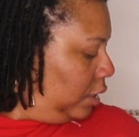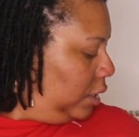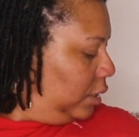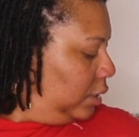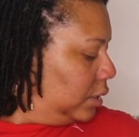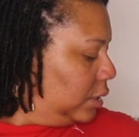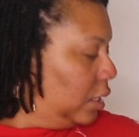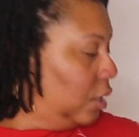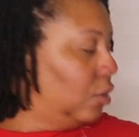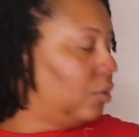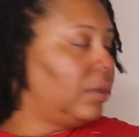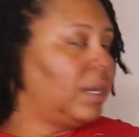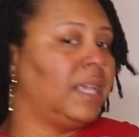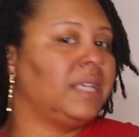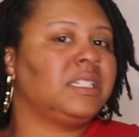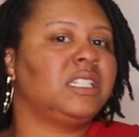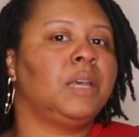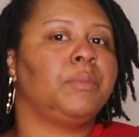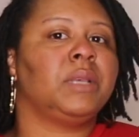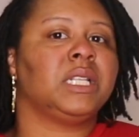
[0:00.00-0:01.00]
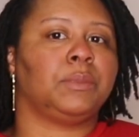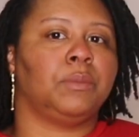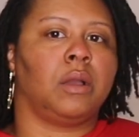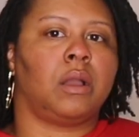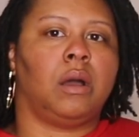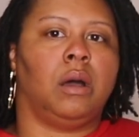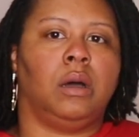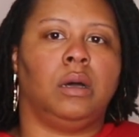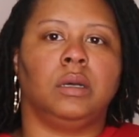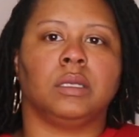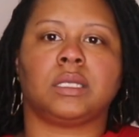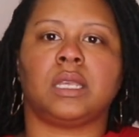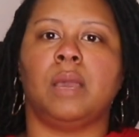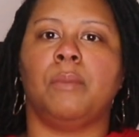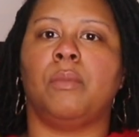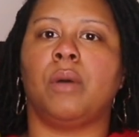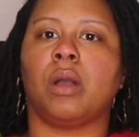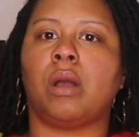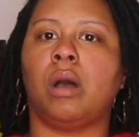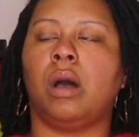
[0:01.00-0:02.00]
So next up is McCalls,
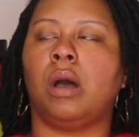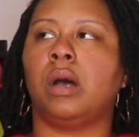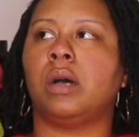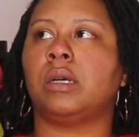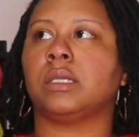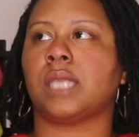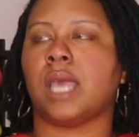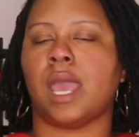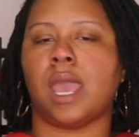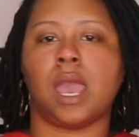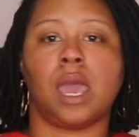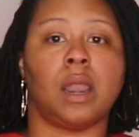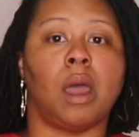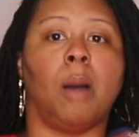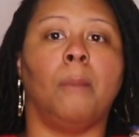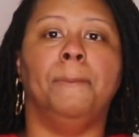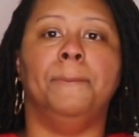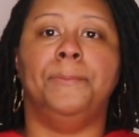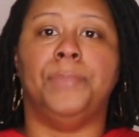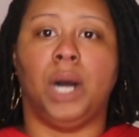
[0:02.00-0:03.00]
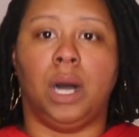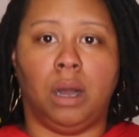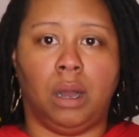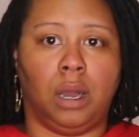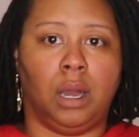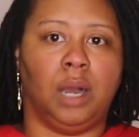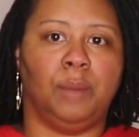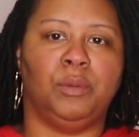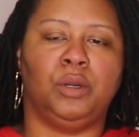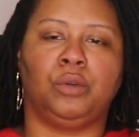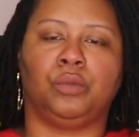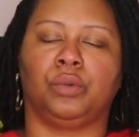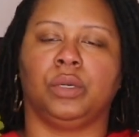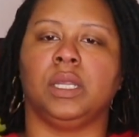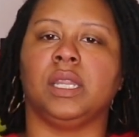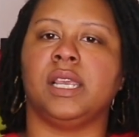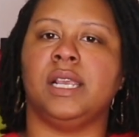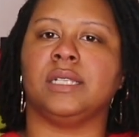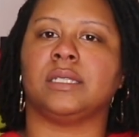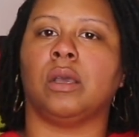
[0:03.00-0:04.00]
and McCalls had a bomb
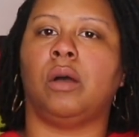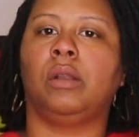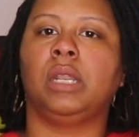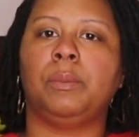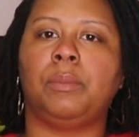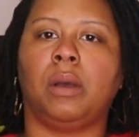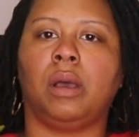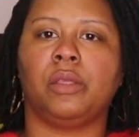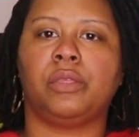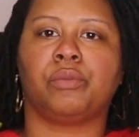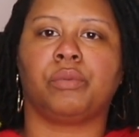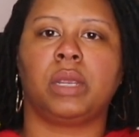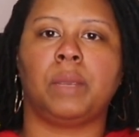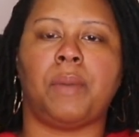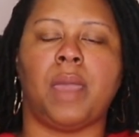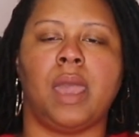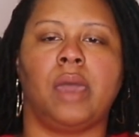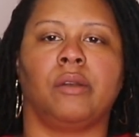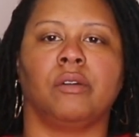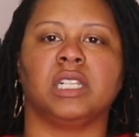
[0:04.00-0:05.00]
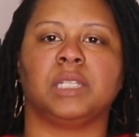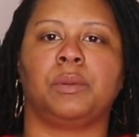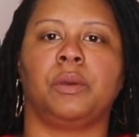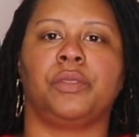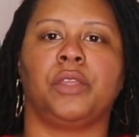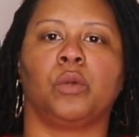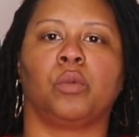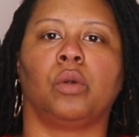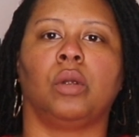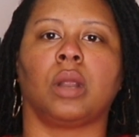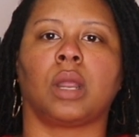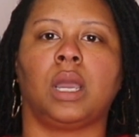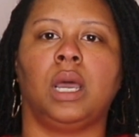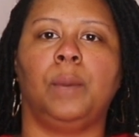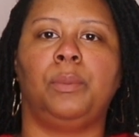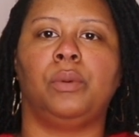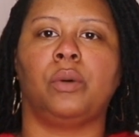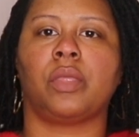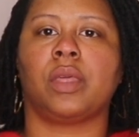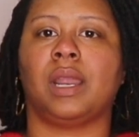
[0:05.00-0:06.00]
release. I only bought 3 patterns, but there were a
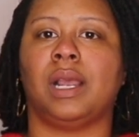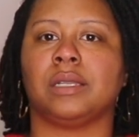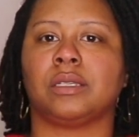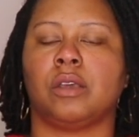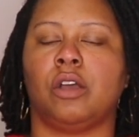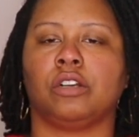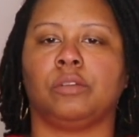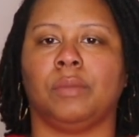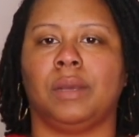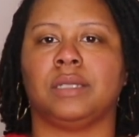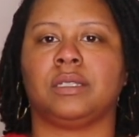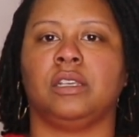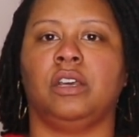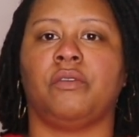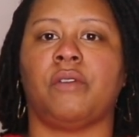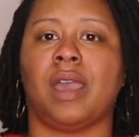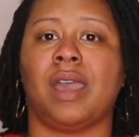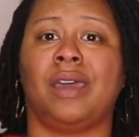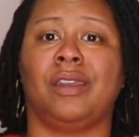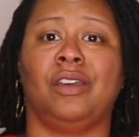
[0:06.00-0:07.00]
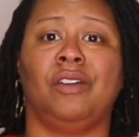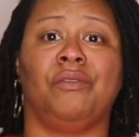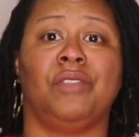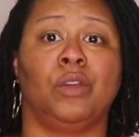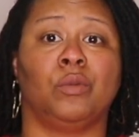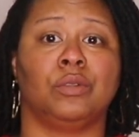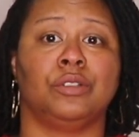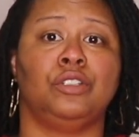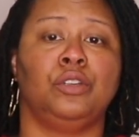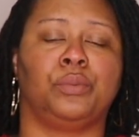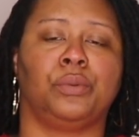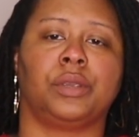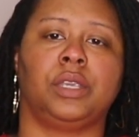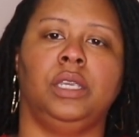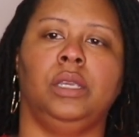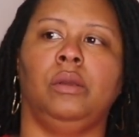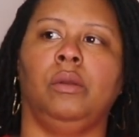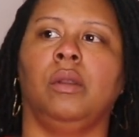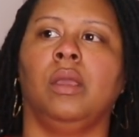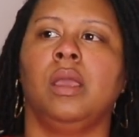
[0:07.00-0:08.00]
couple that I talked myself out of that were super
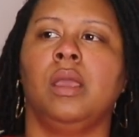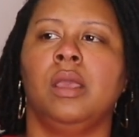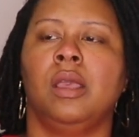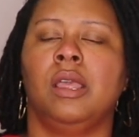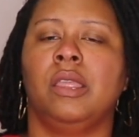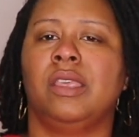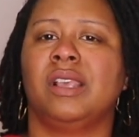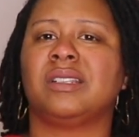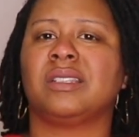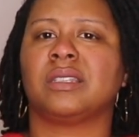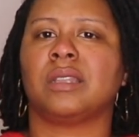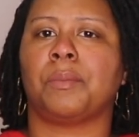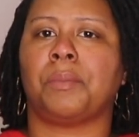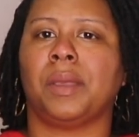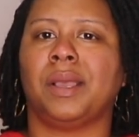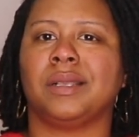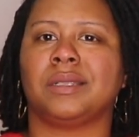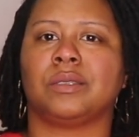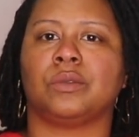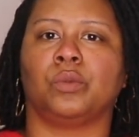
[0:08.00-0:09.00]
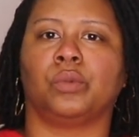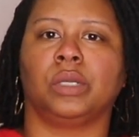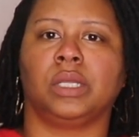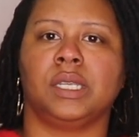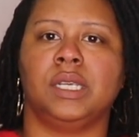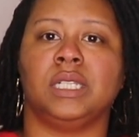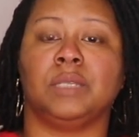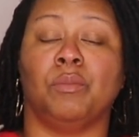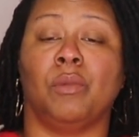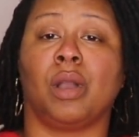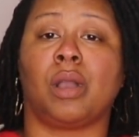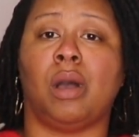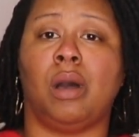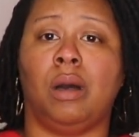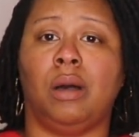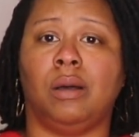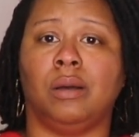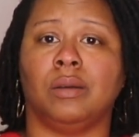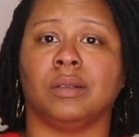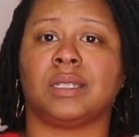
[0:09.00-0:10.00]
cute. This is the best release
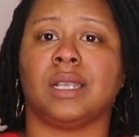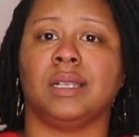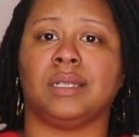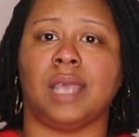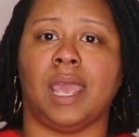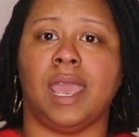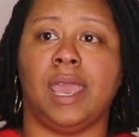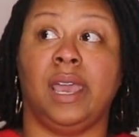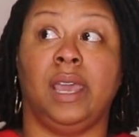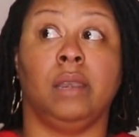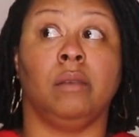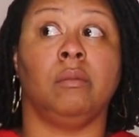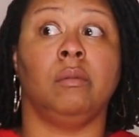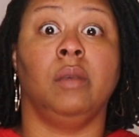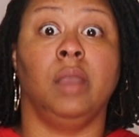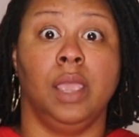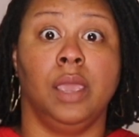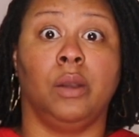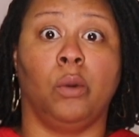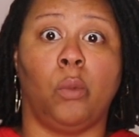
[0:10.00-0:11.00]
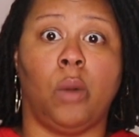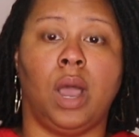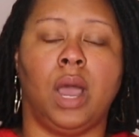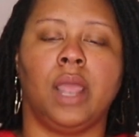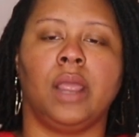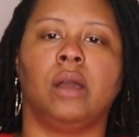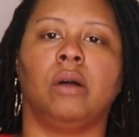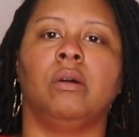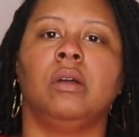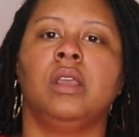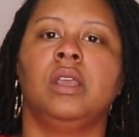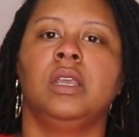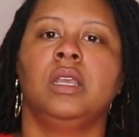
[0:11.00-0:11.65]
McCalls has had in a while.